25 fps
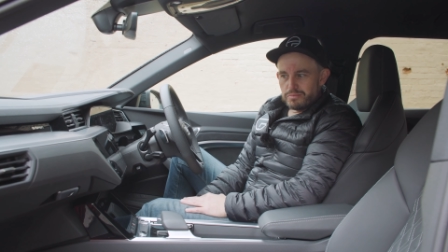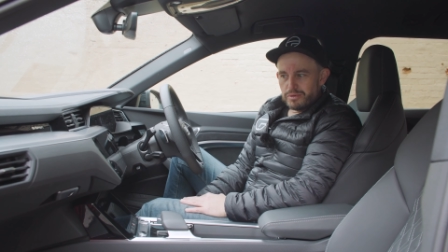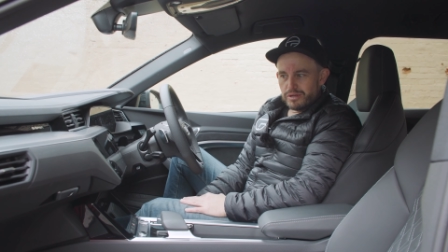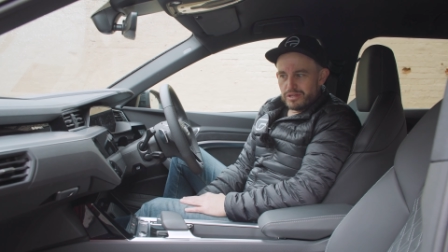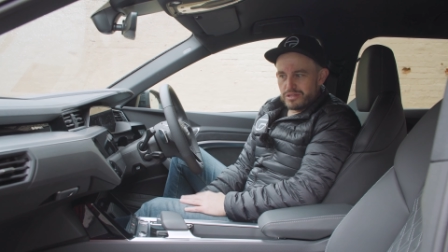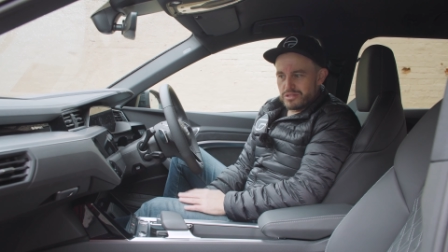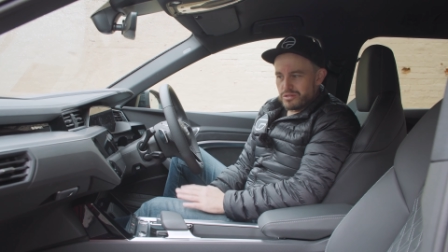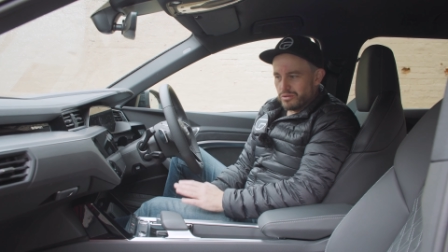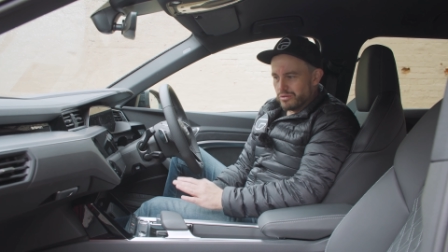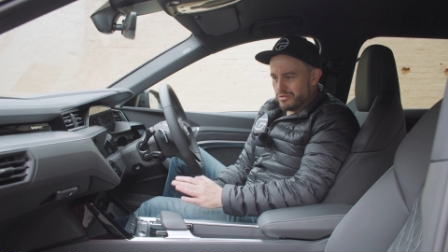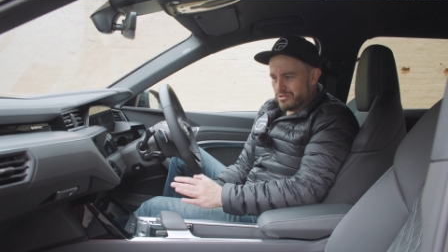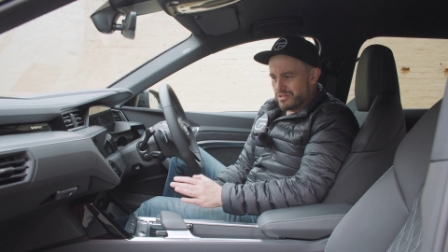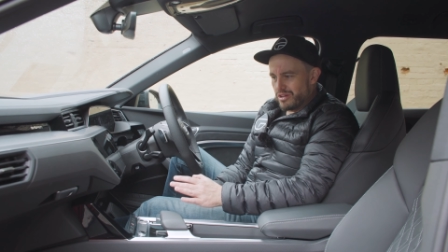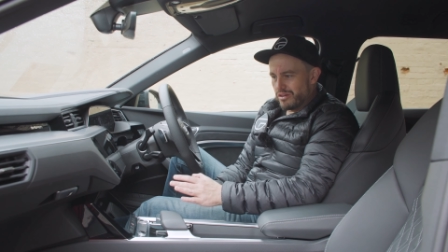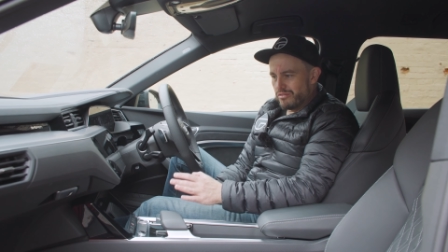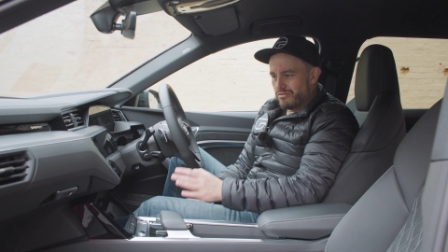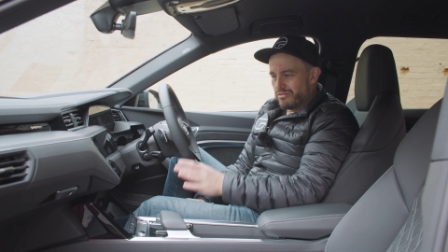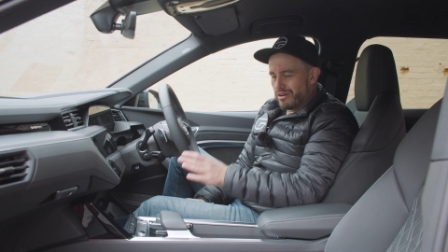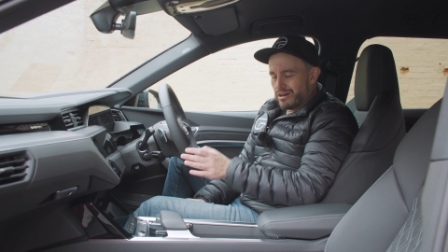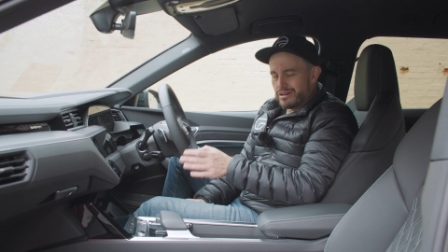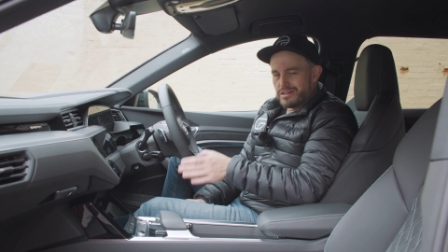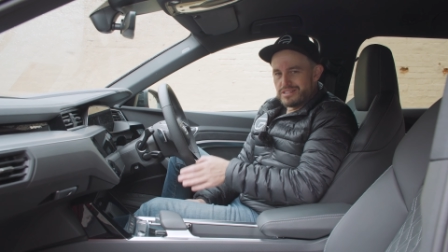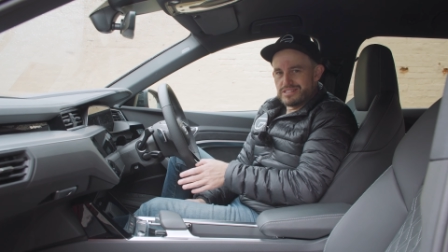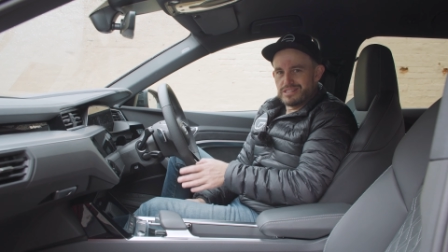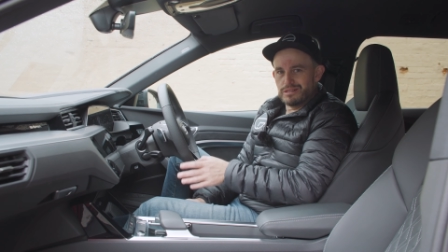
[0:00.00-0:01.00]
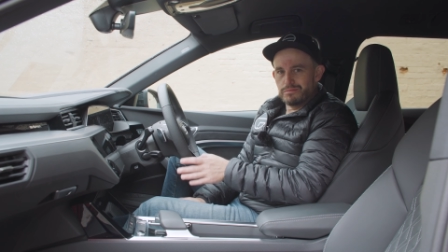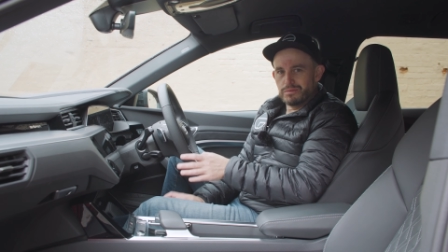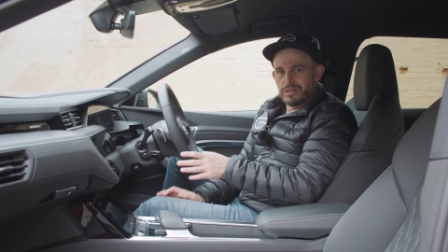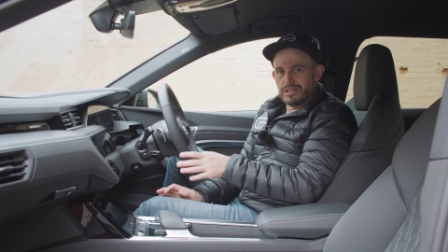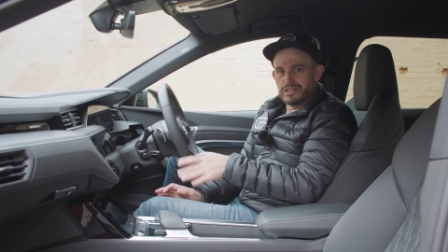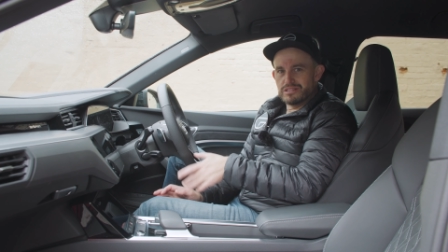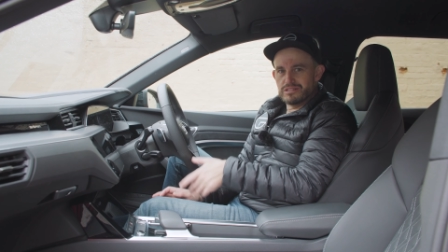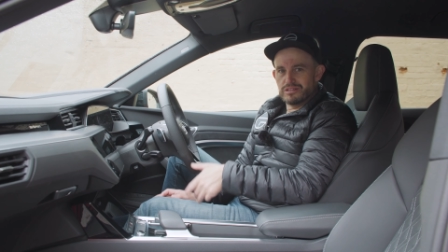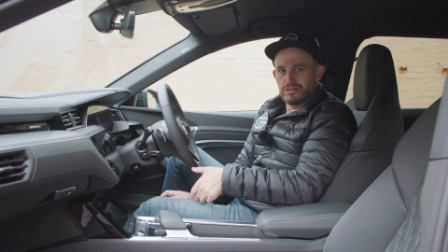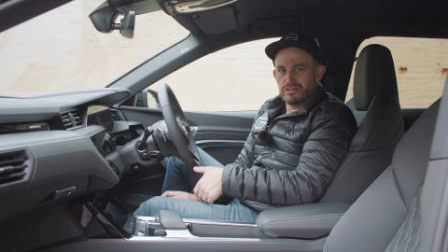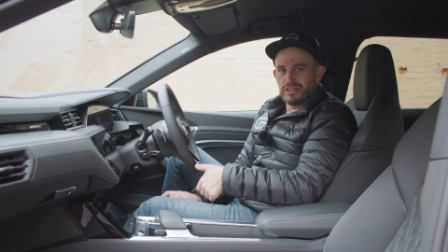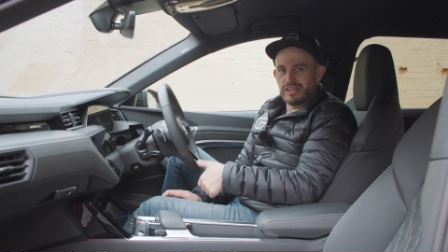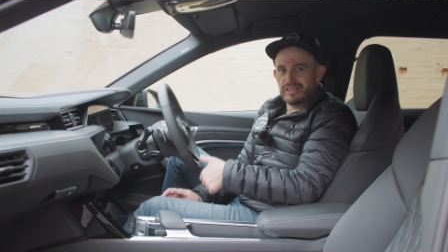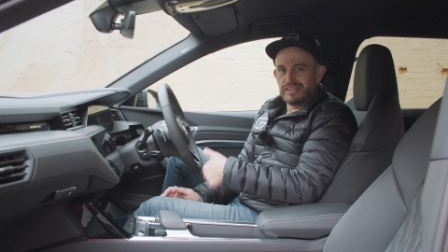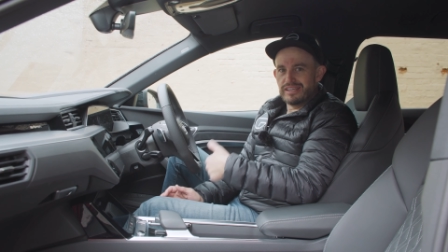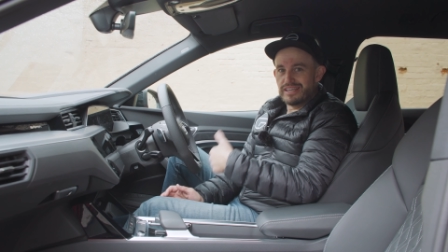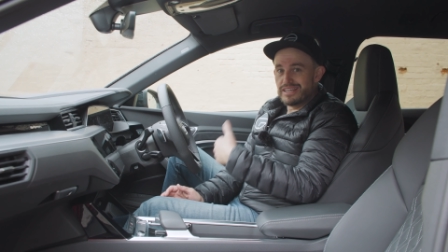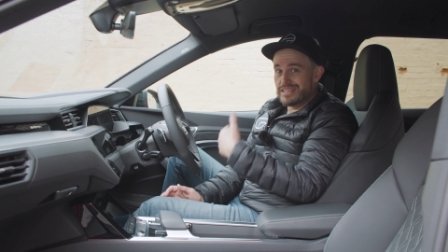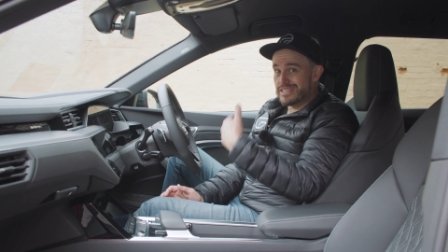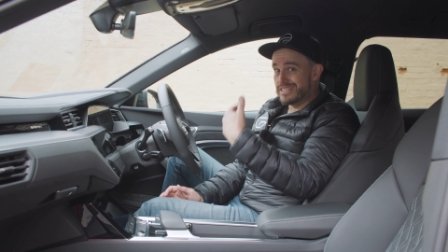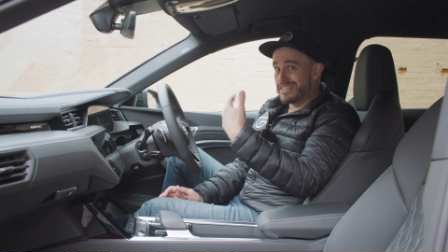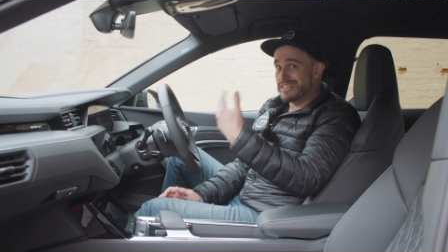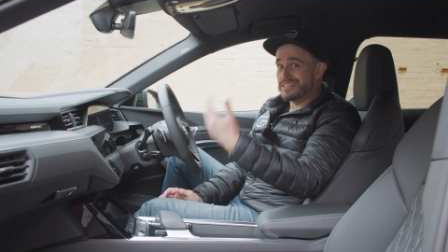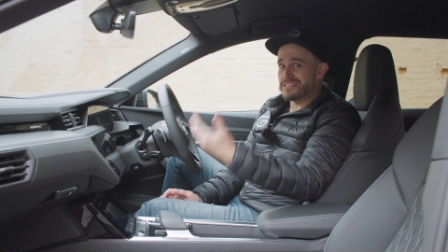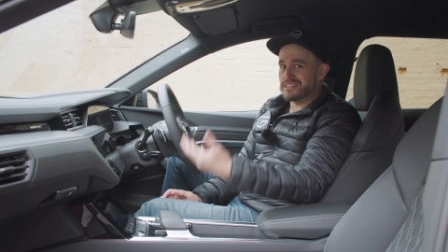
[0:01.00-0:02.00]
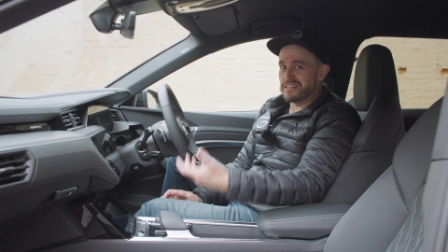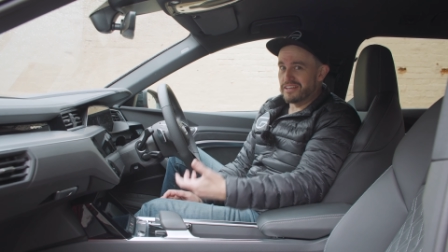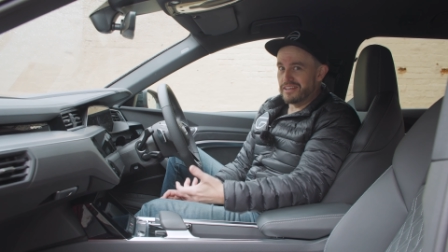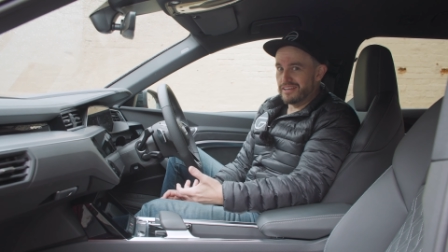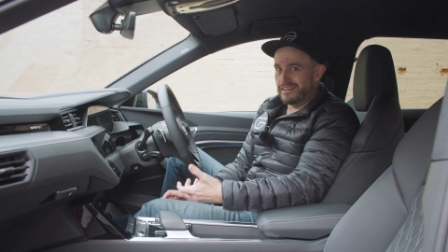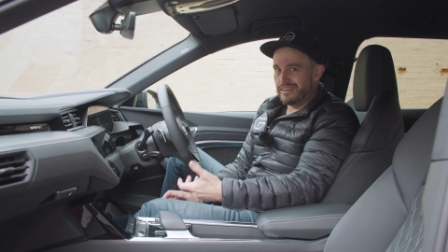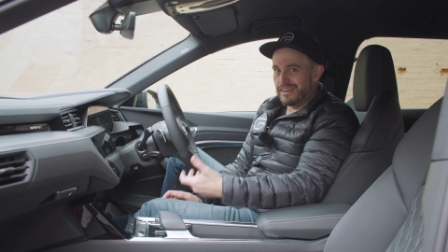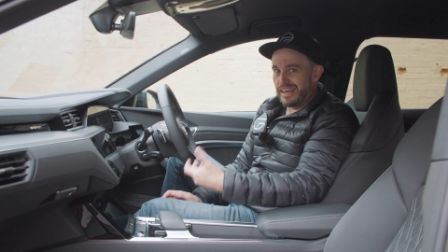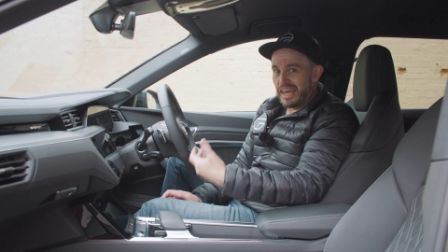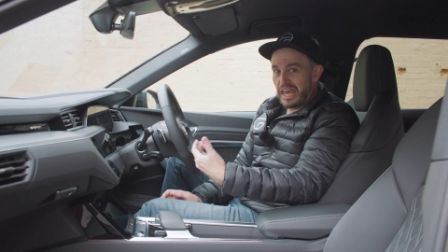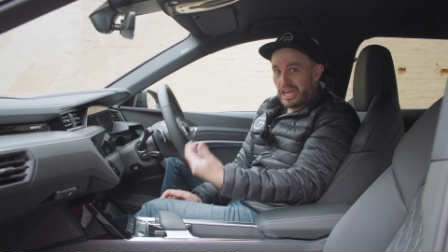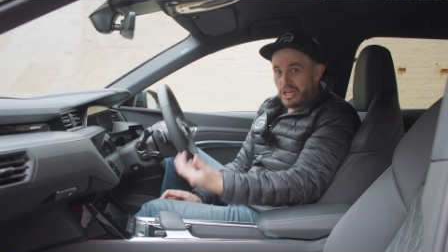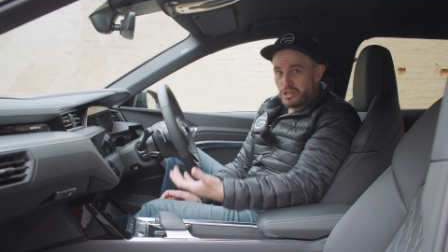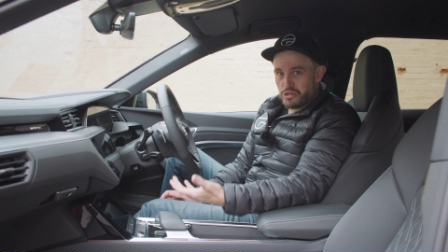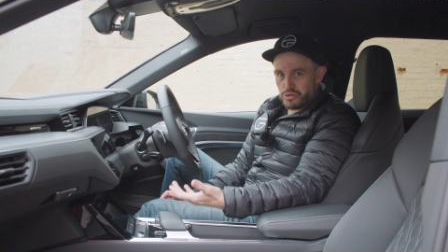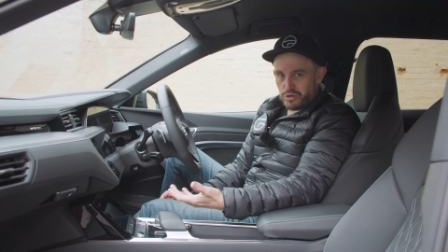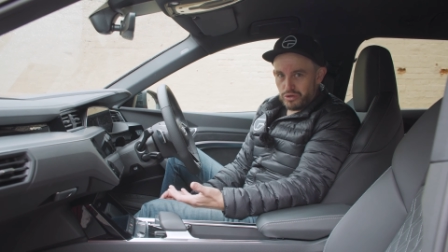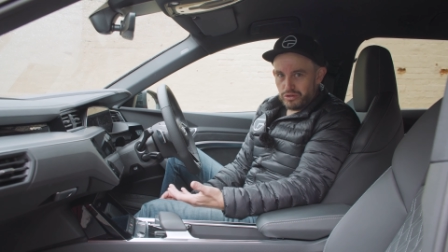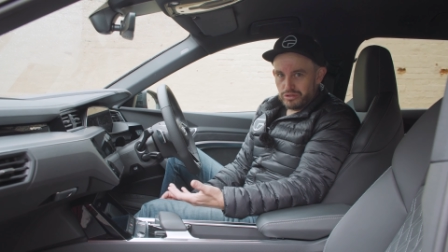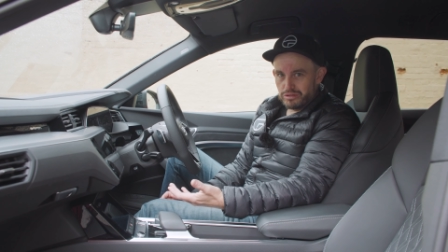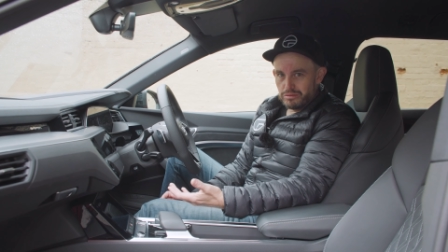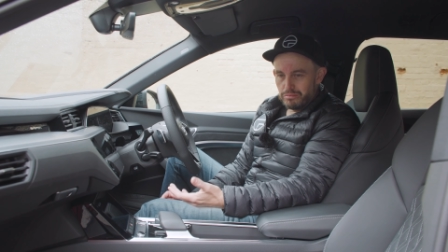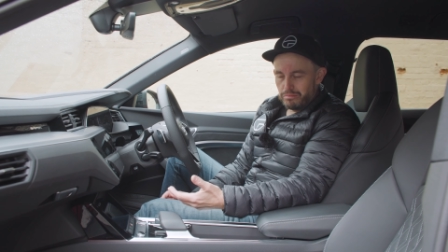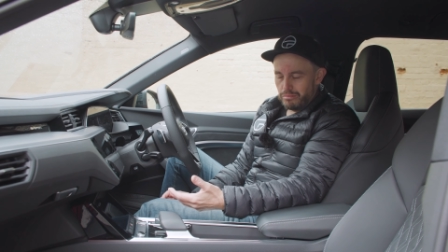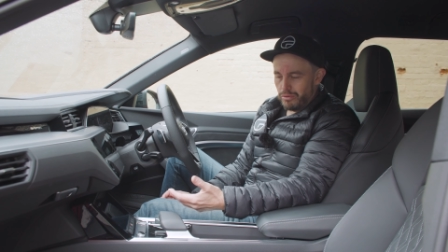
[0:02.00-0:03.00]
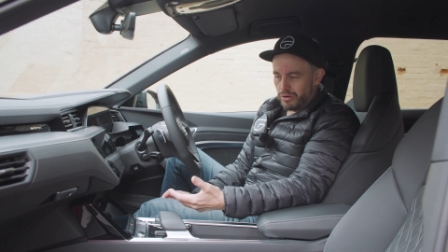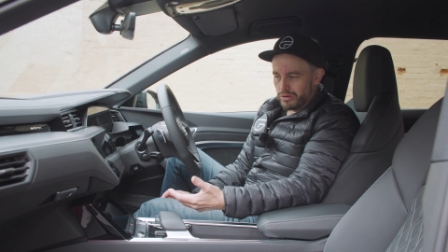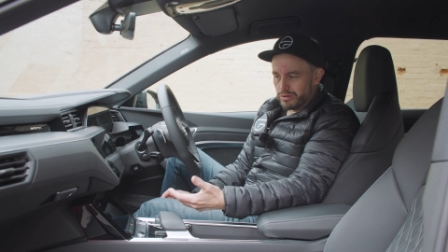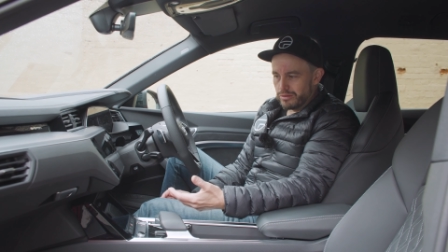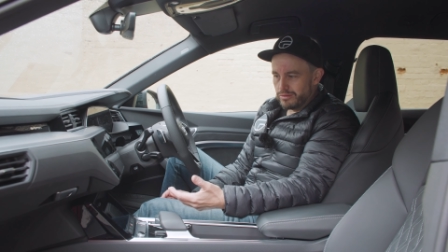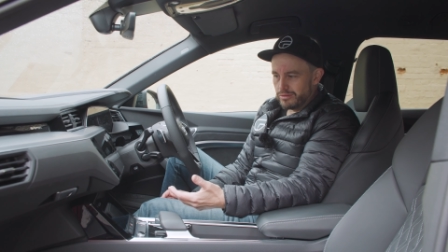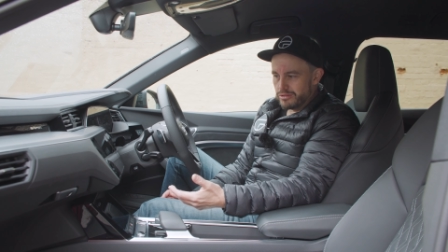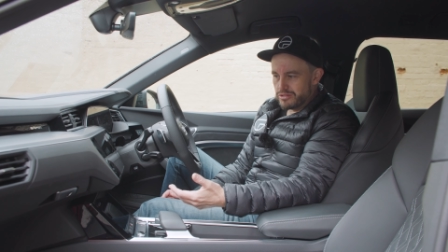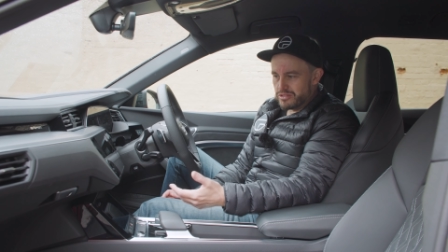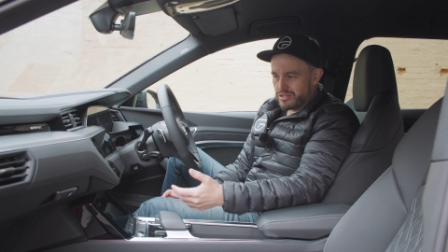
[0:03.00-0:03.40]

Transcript: but it's also very similar to the existing e-tron model.